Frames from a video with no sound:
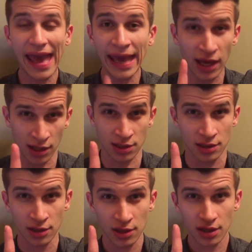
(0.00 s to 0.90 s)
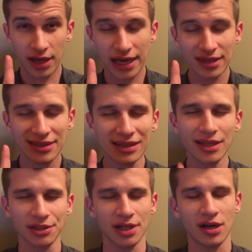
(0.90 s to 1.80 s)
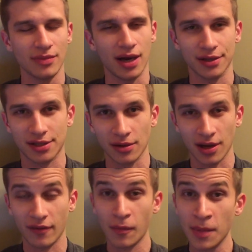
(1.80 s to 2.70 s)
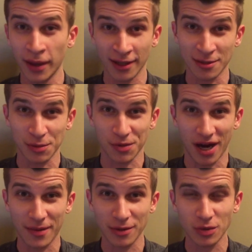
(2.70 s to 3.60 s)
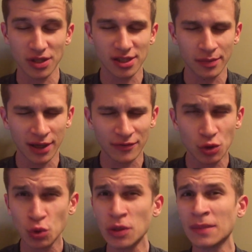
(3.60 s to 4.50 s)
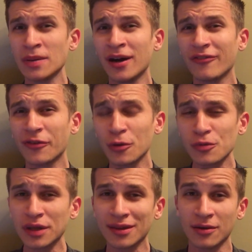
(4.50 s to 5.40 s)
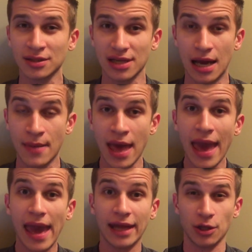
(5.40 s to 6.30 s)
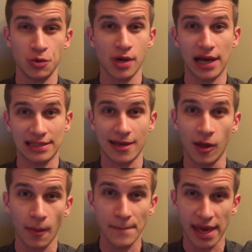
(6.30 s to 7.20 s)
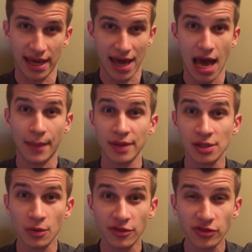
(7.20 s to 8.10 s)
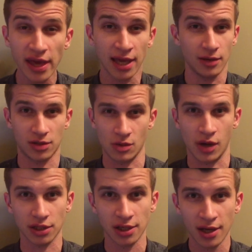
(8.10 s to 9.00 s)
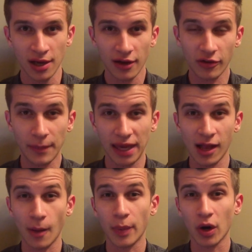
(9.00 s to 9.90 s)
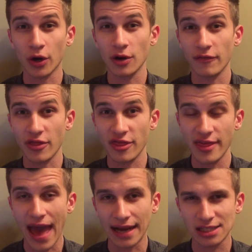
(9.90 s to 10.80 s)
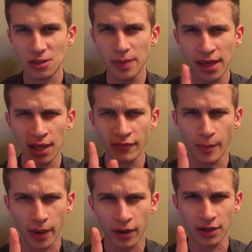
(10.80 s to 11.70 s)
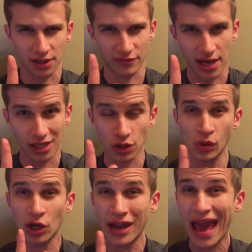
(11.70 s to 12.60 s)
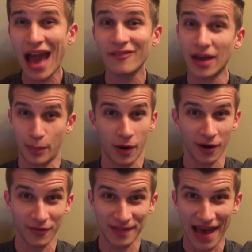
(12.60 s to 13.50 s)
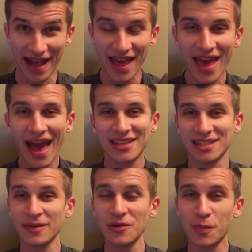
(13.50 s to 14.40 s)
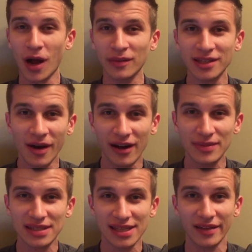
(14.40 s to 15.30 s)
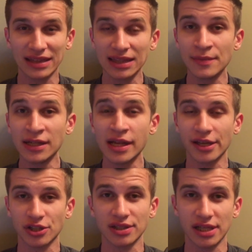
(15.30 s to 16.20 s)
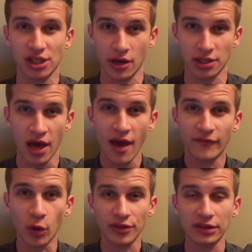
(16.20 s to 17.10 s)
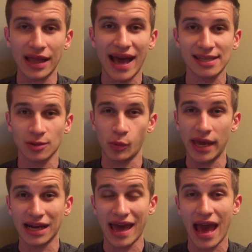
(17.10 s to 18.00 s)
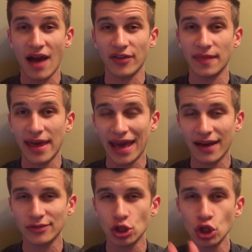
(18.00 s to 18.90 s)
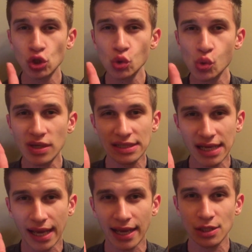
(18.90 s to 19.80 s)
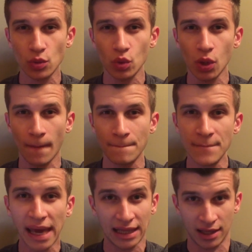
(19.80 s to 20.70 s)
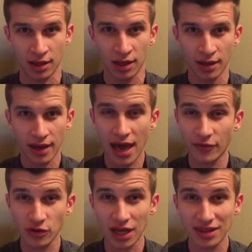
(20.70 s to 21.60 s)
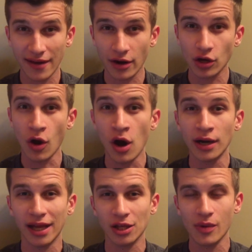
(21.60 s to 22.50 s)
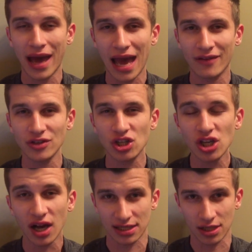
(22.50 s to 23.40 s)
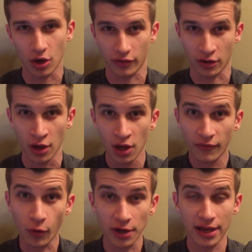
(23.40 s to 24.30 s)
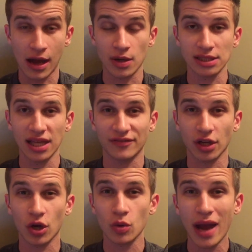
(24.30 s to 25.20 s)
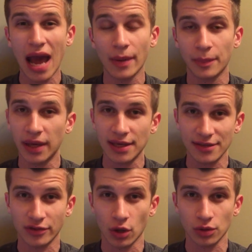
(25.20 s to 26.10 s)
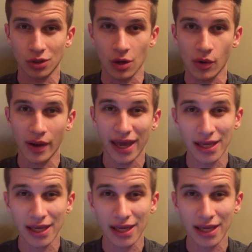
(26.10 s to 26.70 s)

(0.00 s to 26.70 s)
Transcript: and I hit the legendary milestone of a million subscribers, which is something I've dreamed about for a really long time, and you guys helped make happen. So thank you so much for being a part of that. Speaking of a part of that, you could have a part of that. As some of you probably know, I've been selling limited edition t-shirts for the last week and a half, and they have two days remaining. After that, they are gone, and you have just over 48 hours left to grab a piece of Ghost Robo